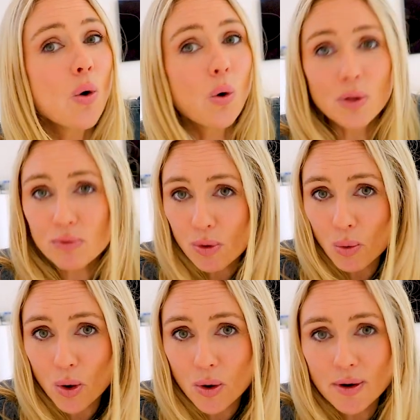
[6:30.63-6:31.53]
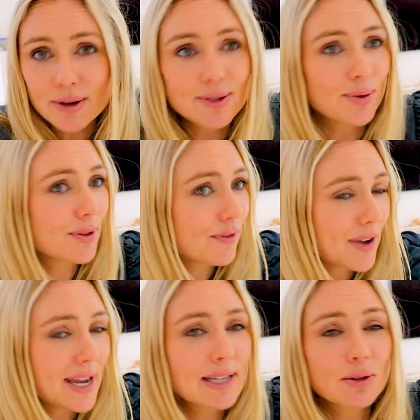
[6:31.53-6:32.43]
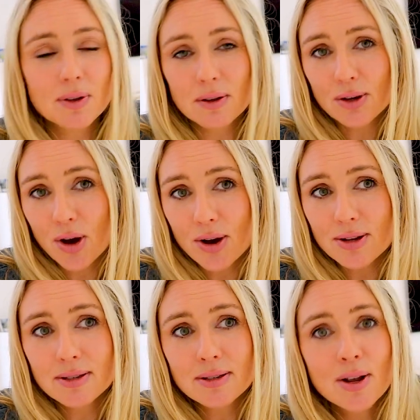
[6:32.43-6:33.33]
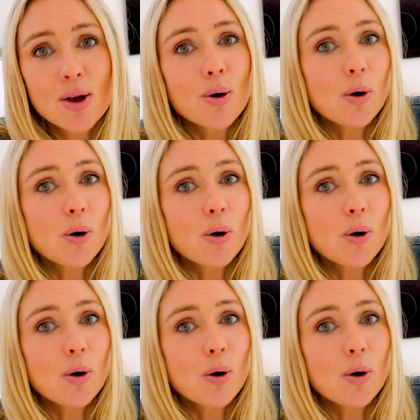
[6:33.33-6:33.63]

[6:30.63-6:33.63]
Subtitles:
all the rewards, all the fees, all the costs,